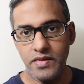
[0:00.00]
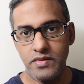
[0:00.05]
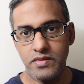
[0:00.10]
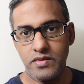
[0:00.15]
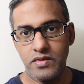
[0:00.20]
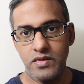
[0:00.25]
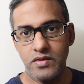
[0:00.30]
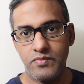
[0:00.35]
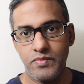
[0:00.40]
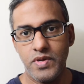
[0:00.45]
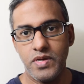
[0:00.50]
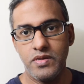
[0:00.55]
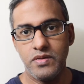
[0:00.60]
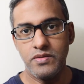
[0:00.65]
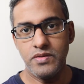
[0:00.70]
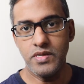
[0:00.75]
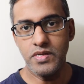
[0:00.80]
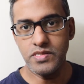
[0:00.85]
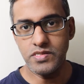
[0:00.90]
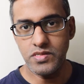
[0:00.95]
income
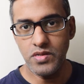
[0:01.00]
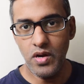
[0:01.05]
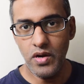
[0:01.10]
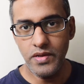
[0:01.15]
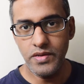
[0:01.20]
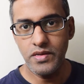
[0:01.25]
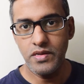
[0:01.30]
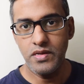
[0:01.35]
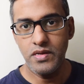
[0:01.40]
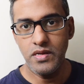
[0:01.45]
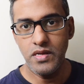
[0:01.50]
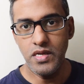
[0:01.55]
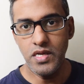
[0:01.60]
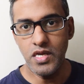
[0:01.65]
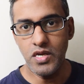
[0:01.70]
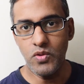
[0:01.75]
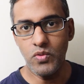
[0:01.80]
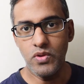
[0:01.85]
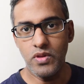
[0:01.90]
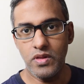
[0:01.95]
does not
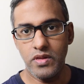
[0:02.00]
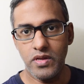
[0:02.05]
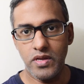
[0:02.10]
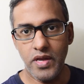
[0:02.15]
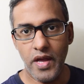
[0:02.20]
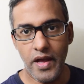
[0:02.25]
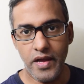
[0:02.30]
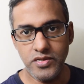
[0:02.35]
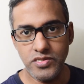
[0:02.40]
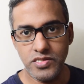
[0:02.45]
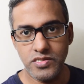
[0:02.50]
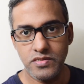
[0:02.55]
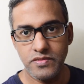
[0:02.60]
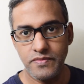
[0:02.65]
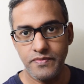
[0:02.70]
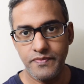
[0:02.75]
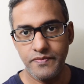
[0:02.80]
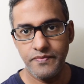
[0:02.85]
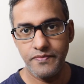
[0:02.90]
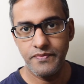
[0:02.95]
equal cash.
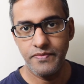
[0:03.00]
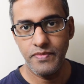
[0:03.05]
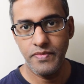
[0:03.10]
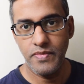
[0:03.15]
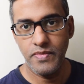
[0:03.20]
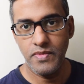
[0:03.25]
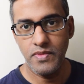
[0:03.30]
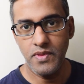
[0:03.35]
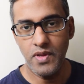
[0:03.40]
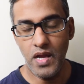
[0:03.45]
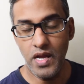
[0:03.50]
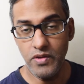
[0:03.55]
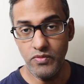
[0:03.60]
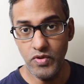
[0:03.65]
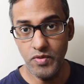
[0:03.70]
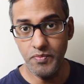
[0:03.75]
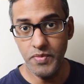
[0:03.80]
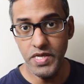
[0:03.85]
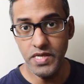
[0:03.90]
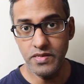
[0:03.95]
I
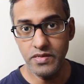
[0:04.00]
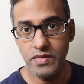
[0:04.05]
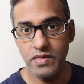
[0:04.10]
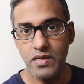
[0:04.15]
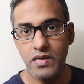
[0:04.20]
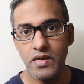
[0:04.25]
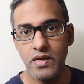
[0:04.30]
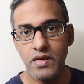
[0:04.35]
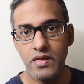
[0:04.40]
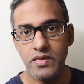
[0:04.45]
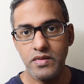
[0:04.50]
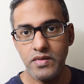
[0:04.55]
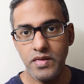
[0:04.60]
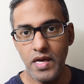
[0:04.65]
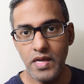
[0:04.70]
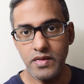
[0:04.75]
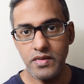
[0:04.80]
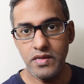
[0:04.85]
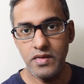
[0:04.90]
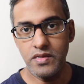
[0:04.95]
repeat,
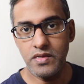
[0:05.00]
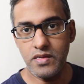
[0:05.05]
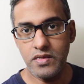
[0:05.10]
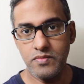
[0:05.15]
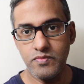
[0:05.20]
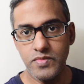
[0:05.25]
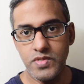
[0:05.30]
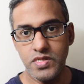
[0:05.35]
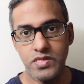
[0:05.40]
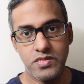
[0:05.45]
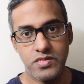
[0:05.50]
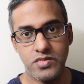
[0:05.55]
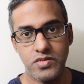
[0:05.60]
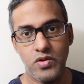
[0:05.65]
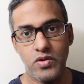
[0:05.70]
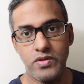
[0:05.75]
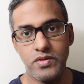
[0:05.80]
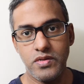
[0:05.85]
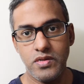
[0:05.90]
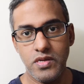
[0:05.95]
net income does
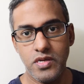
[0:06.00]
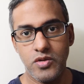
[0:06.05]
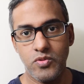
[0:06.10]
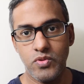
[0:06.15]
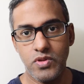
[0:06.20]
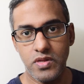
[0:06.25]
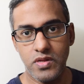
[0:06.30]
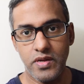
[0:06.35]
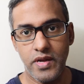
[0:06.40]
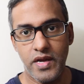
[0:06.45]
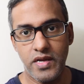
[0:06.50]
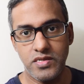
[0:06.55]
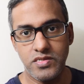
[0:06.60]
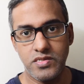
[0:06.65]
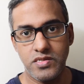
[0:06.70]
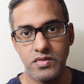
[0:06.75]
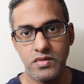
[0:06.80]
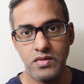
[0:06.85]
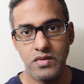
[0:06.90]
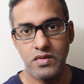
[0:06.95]
not equal
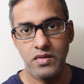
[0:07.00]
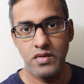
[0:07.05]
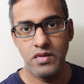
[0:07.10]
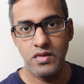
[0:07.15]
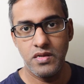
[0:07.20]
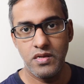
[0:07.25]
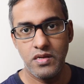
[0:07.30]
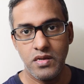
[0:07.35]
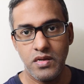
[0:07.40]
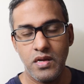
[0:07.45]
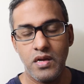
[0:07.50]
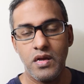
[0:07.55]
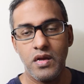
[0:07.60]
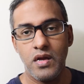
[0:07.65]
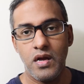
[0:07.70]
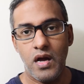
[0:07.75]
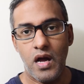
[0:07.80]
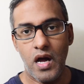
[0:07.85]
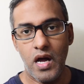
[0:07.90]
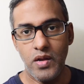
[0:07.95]
cash.
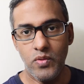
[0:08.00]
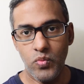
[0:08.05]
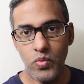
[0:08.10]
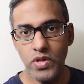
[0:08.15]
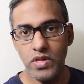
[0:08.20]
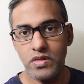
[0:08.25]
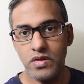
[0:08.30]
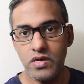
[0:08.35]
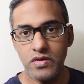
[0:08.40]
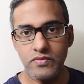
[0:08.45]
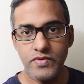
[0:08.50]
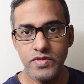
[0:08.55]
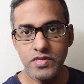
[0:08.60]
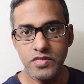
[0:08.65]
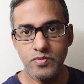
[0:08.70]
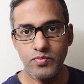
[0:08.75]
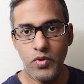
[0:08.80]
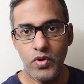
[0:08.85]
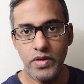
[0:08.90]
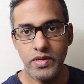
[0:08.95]
I will cover
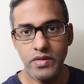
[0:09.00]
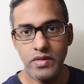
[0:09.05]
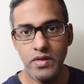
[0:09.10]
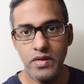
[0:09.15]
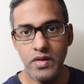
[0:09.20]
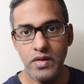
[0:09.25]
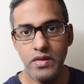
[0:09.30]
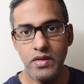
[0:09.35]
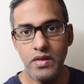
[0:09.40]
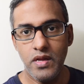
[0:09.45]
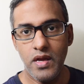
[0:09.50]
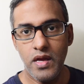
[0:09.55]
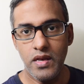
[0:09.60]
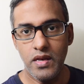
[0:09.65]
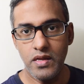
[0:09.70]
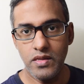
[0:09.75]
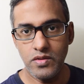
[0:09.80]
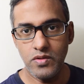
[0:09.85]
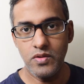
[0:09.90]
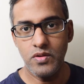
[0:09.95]
this point in
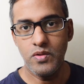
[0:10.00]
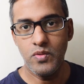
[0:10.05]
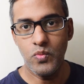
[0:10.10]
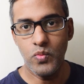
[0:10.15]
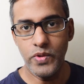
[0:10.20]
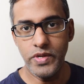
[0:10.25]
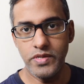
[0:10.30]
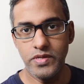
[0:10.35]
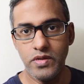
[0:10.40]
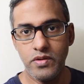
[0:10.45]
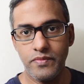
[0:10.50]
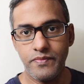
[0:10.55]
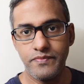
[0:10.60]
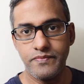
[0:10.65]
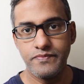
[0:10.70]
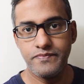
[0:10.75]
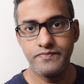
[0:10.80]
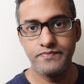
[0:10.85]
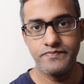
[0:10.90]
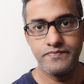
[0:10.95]
another video.
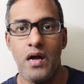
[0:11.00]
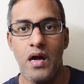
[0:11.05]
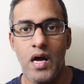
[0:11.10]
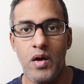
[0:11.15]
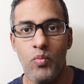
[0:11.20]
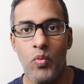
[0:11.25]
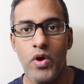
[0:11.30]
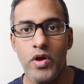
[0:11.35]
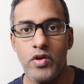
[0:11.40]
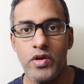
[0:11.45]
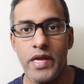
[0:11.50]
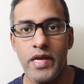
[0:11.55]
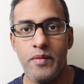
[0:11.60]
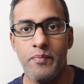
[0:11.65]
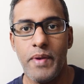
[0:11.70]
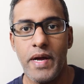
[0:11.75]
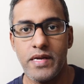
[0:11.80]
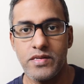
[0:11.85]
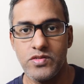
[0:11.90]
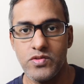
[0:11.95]
I want to get
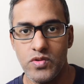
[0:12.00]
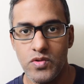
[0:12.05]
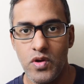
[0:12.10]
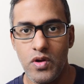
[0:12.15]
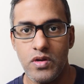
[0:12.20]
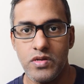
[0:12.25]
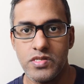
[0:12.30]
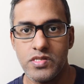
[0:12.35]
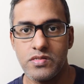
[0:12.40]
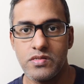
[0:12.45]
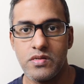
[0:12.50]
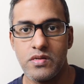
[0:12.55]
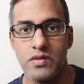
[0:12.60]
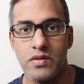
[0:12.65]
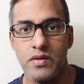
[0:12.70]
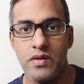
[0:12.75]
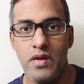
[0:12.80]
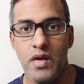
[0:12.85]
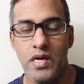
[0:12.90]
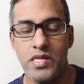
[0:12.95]
back to costs
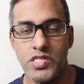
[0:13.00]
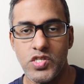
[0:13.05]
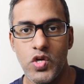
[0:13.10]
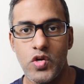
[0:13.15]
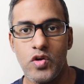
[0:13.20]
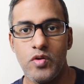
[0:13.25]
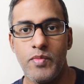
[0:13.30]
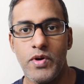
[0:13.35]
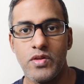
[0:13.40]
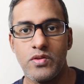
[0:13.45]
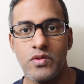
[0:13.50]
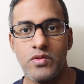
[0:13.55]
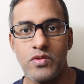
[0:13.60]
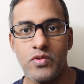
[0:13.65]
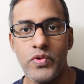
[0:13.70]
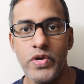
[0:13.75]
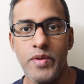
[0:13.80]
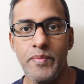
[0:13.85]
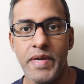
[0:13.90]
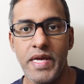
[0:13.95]
and talk about
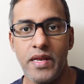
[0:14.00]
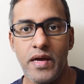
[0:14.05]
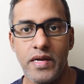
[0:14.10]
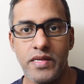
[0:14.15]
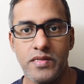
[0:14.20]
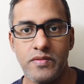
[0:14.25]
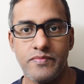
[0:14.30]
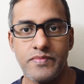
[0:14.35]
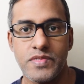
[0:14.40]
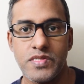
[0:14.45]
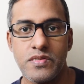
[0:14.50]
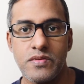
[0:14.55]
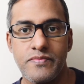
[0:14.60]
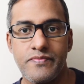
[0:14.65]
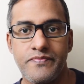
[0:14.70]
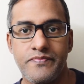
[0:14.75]
three main items.